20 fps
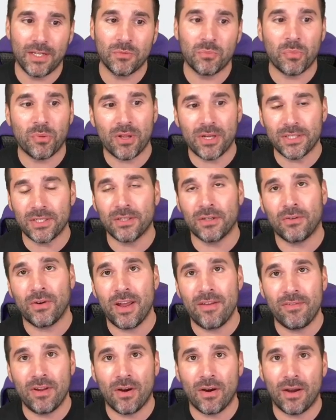Plus the
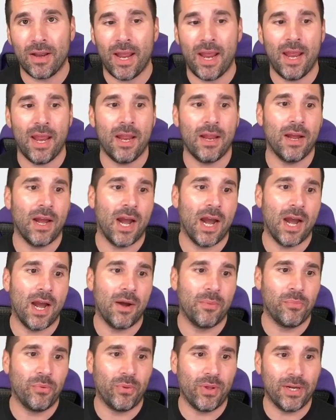Graveyard Hate.
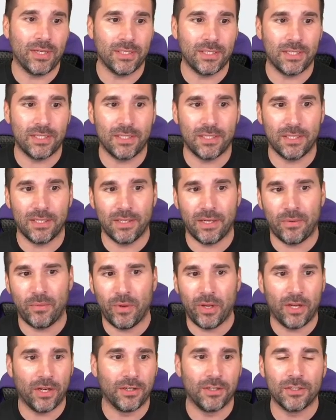Plus
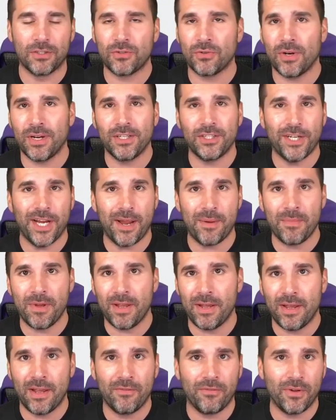we can destroy
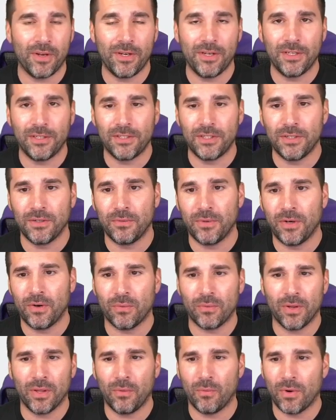enchantment if we need to. We don't
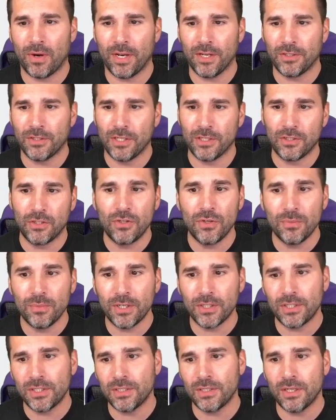really run into too
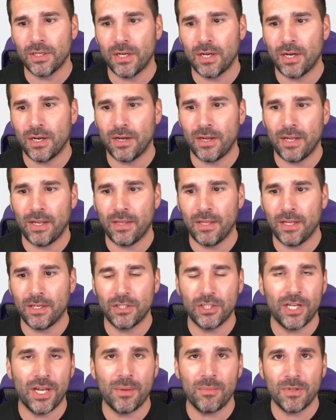much in the
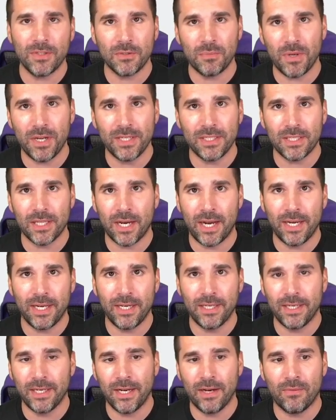enchantment space that I
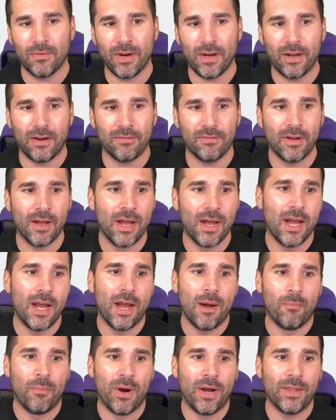need to get rid of.
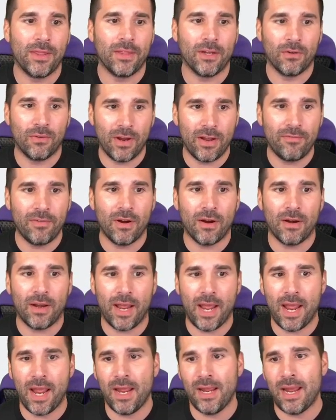But the Graveyard
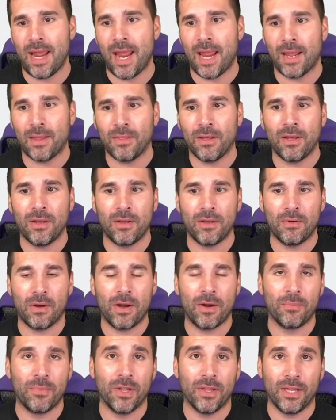Hate and the
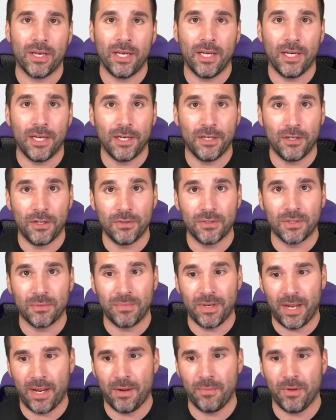ability to do some
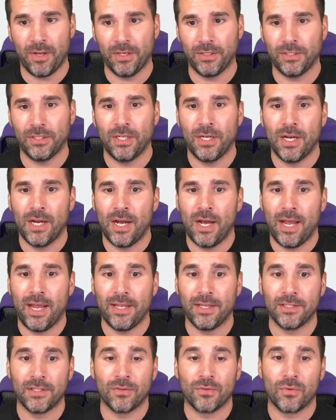damage
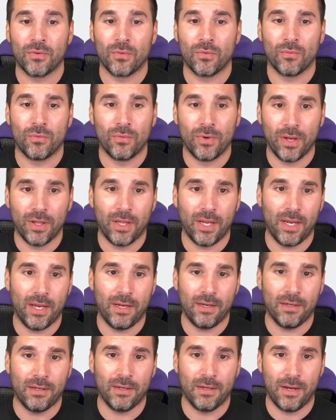is really
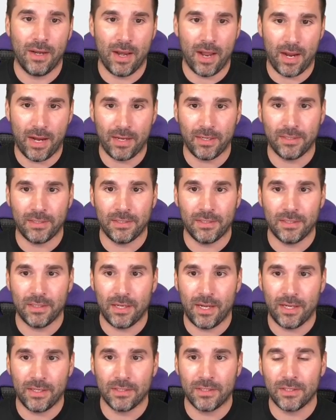nice.
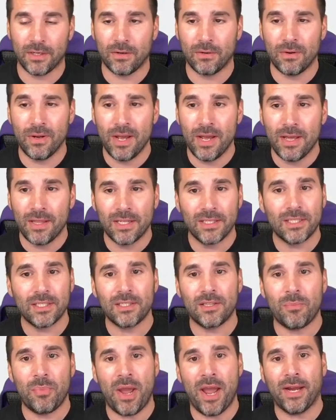And so this is
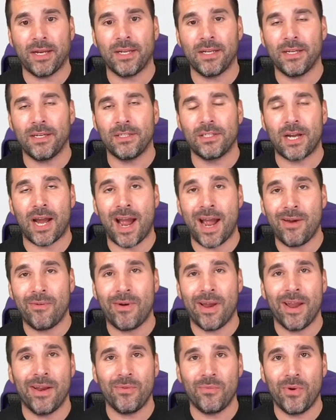the package I
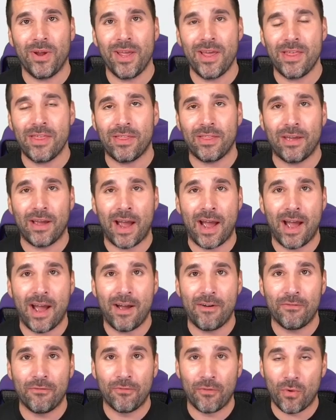ran with
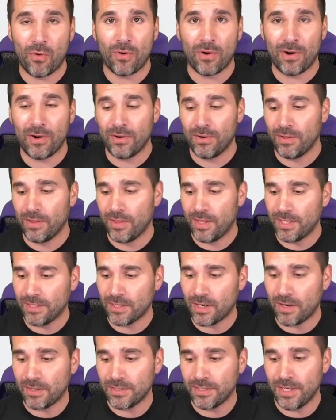for this
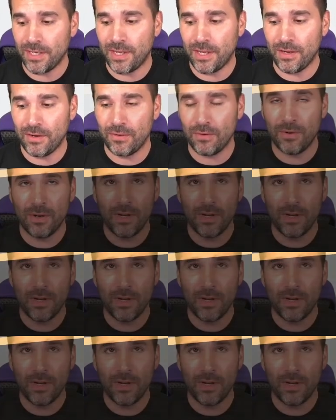RCQ.